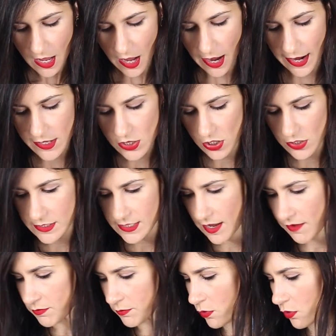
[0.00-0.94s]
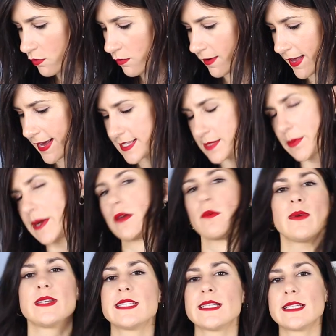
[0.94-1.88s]
I actually have more flats, but I
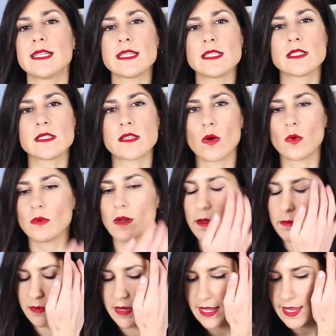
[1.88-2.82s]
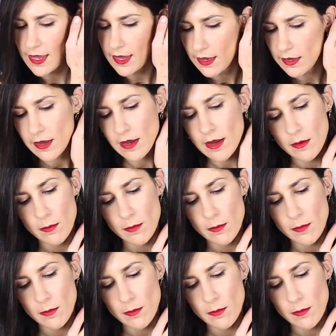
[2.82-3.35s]
recently sold a pair.